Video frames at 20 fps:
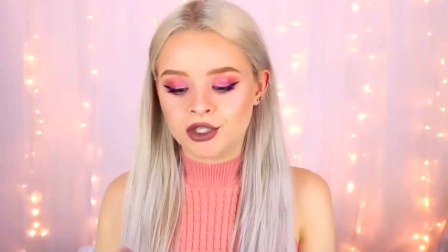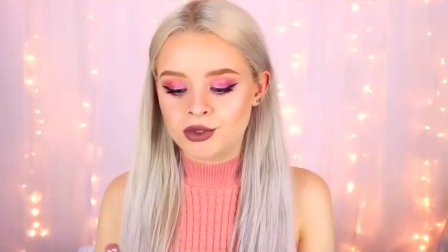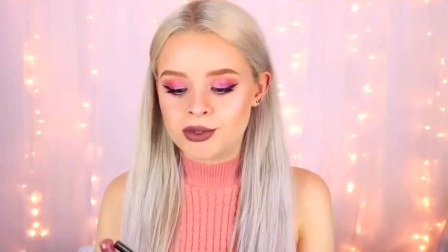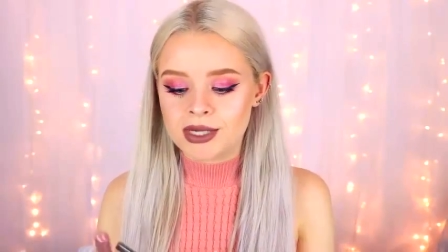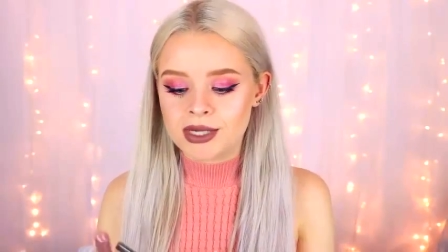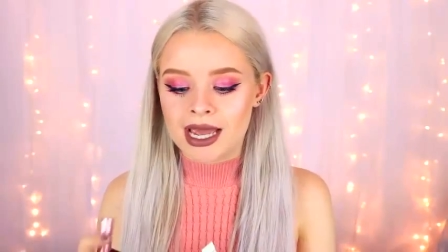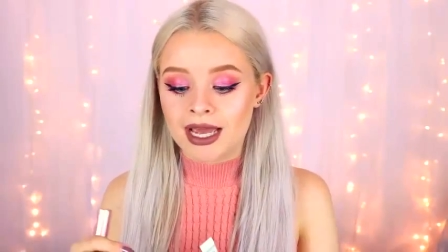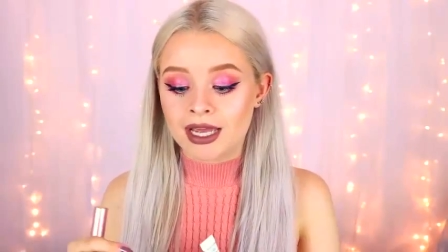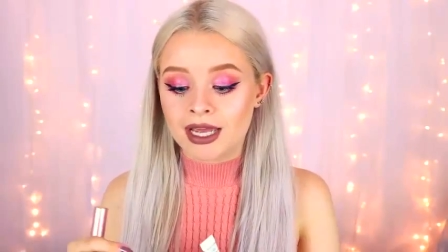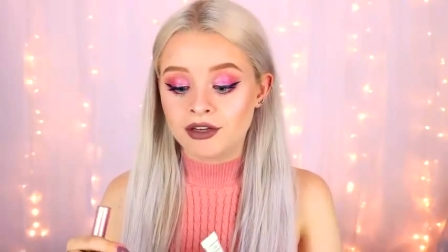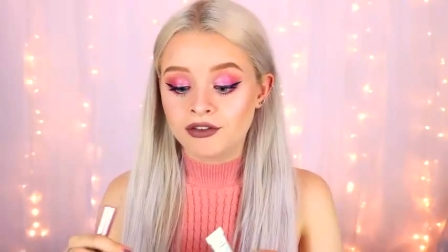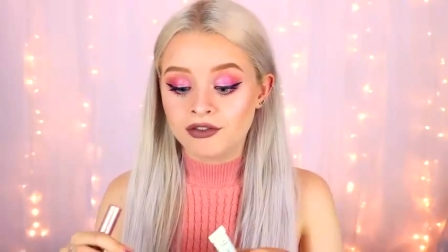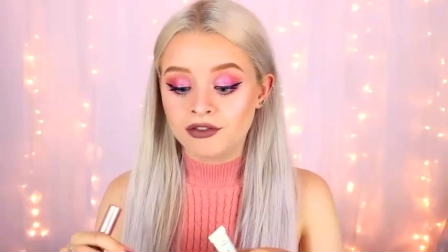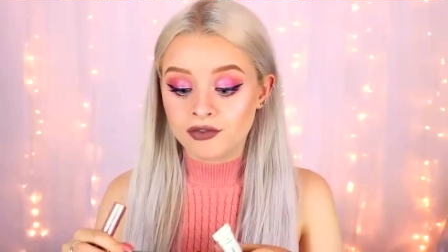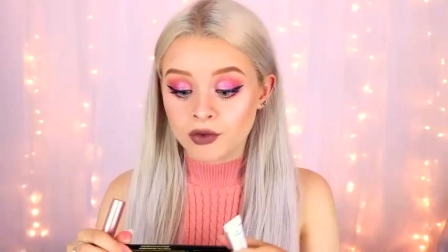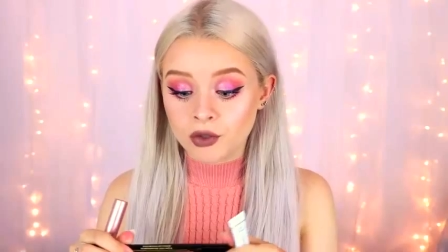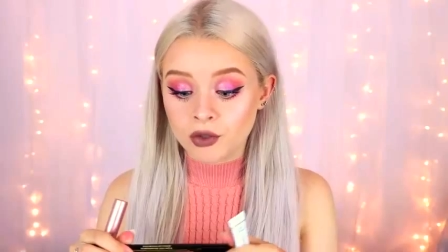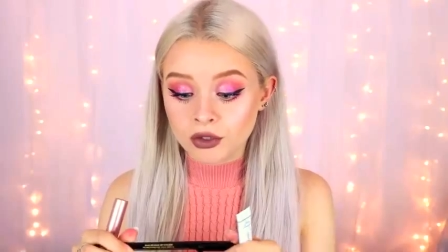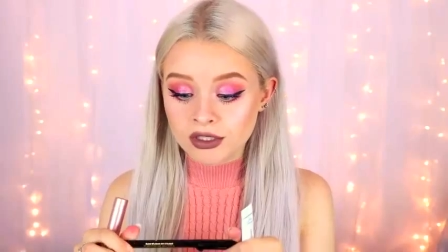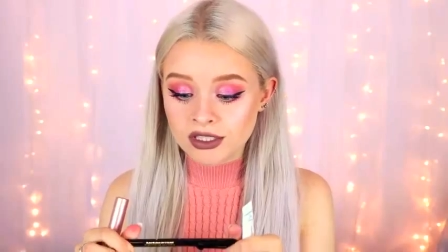you get a
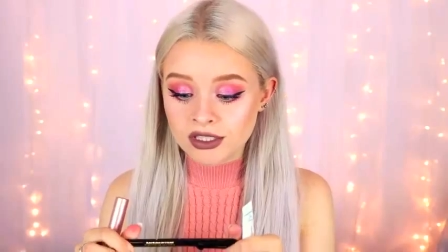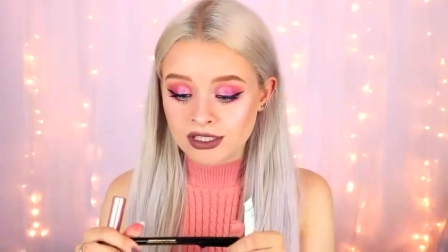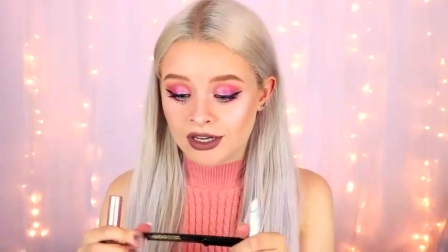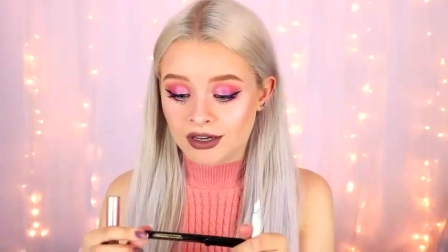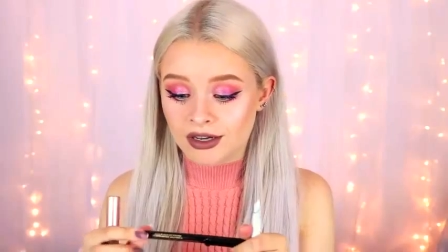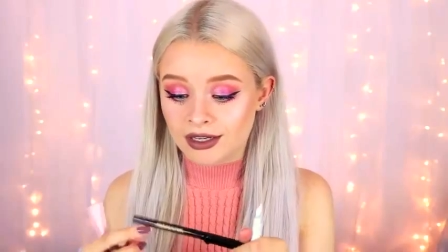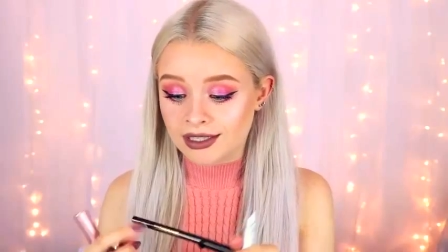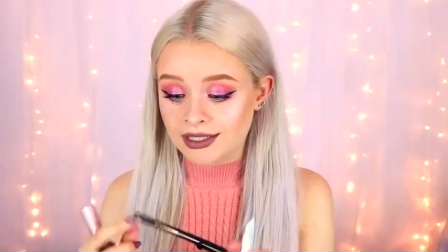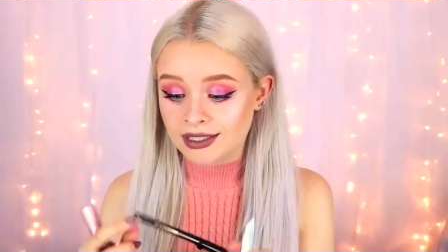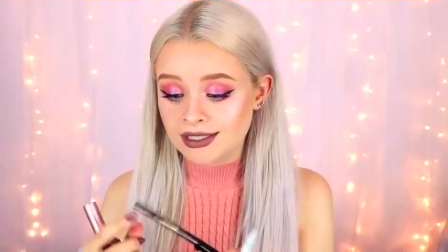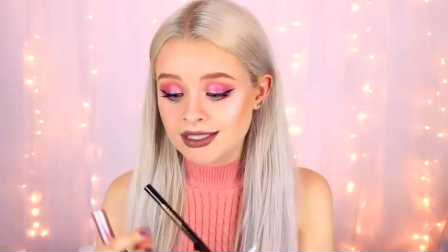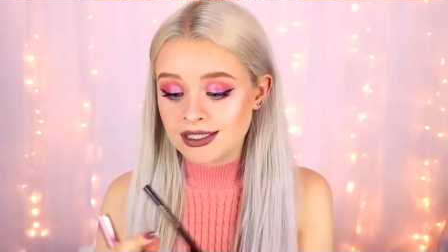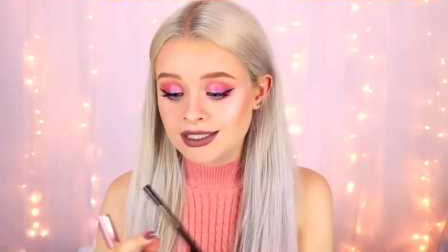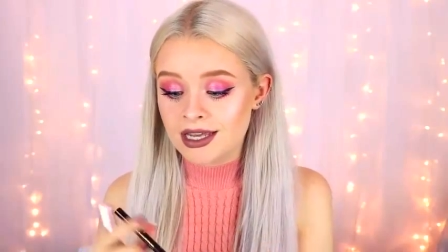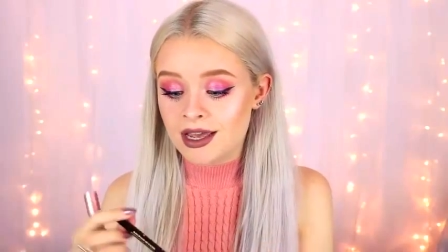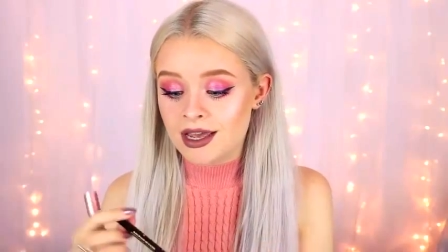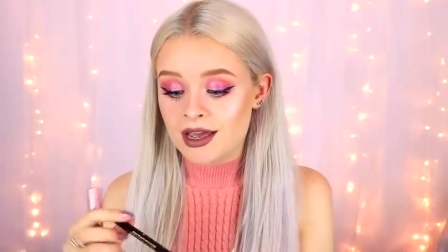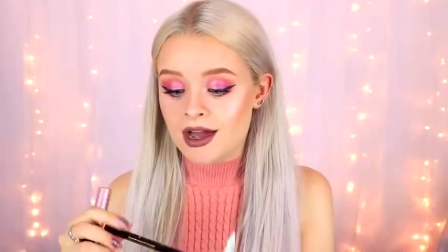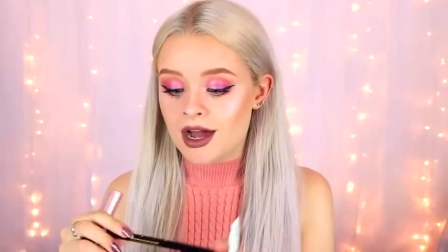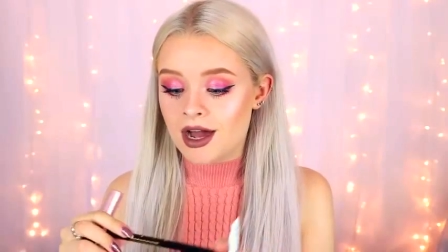
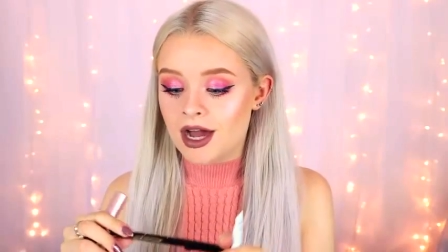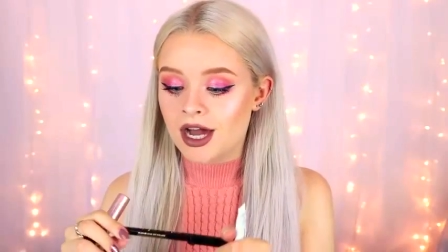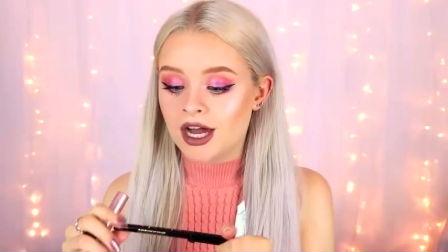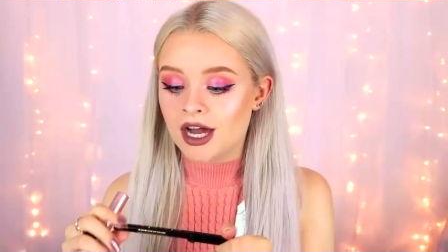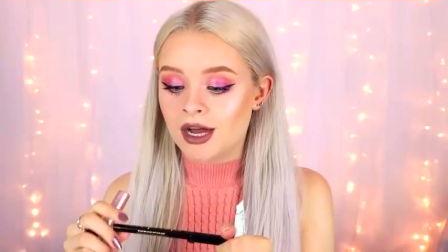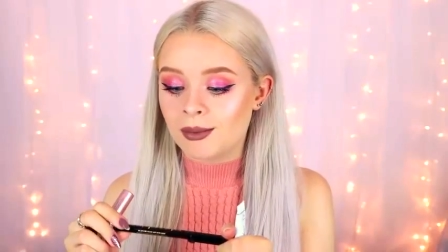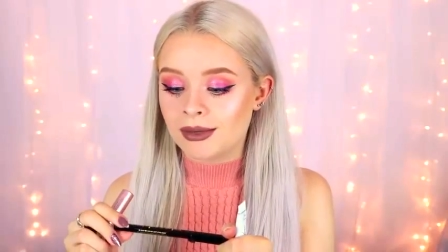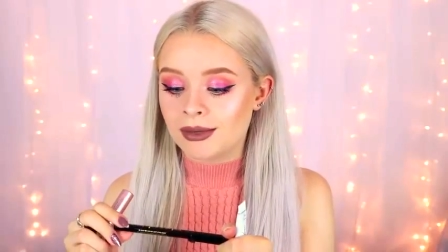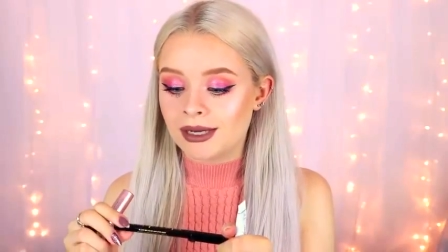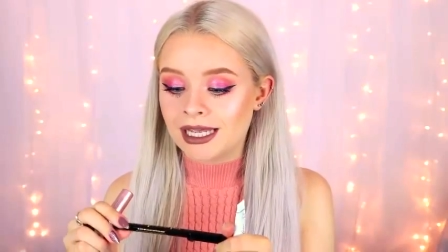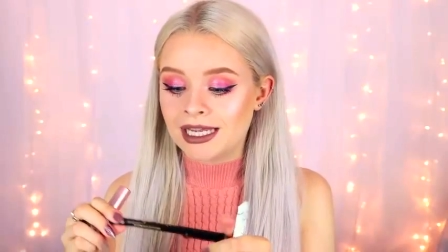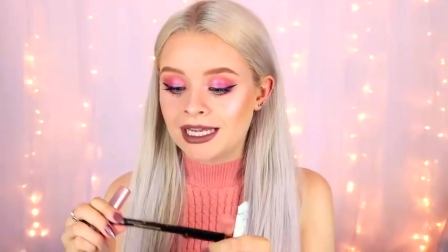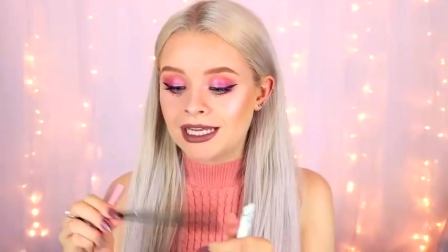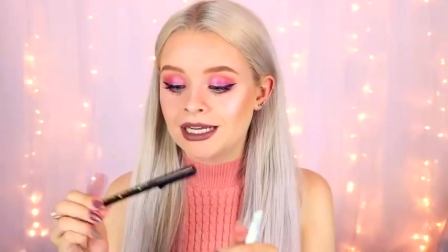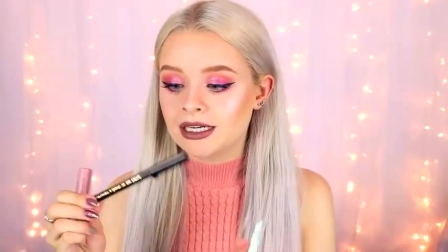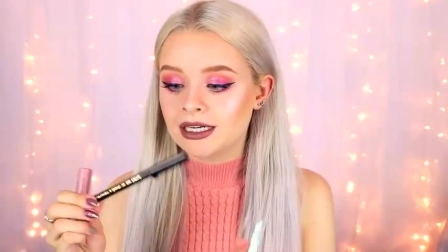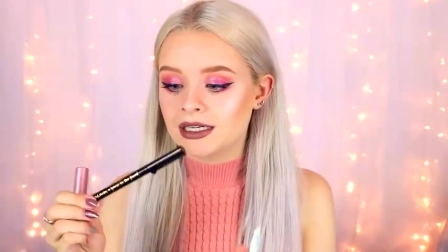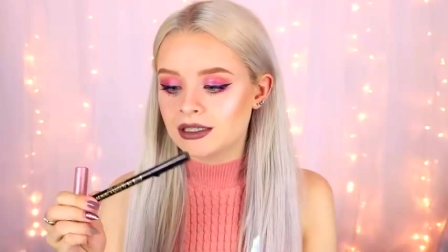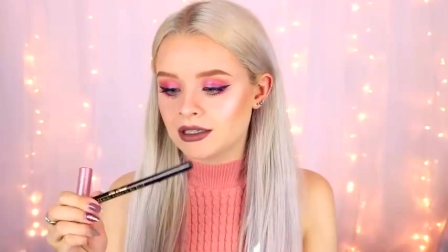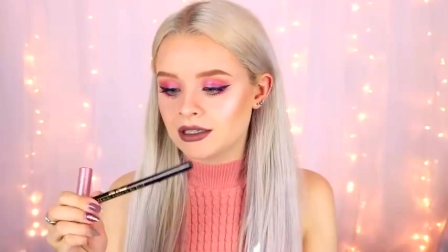full-sized um,
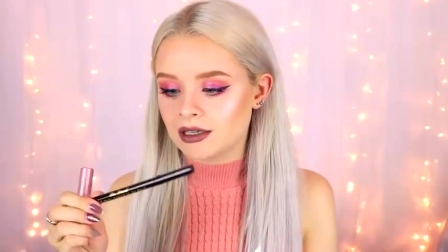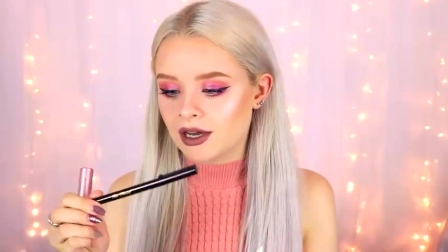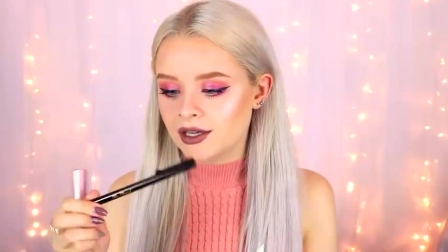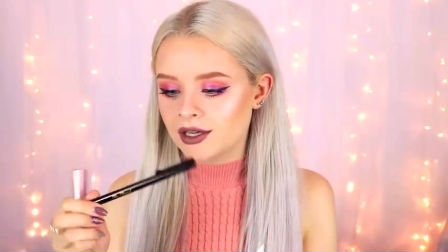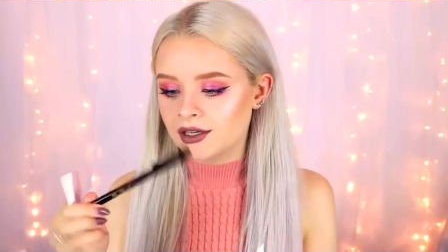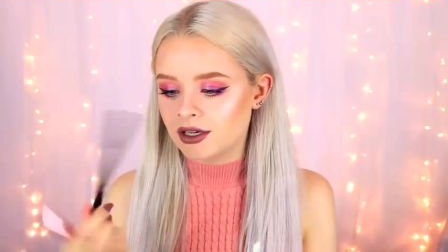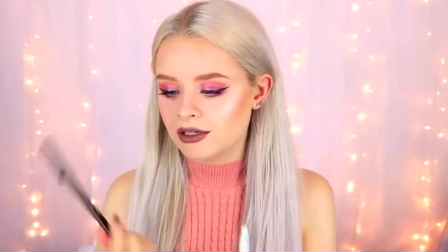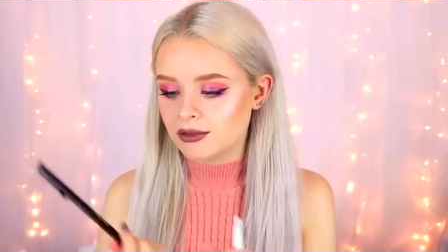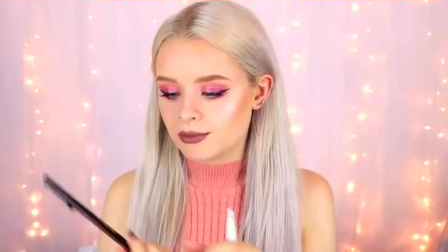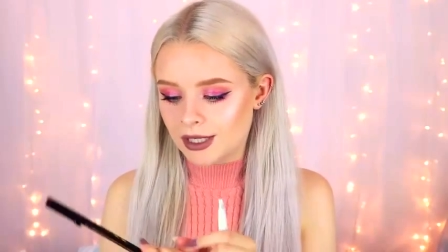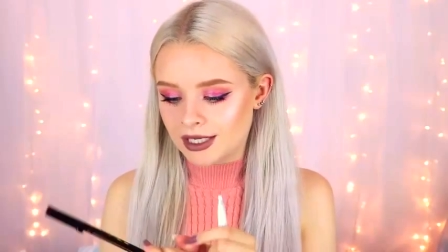ink liner.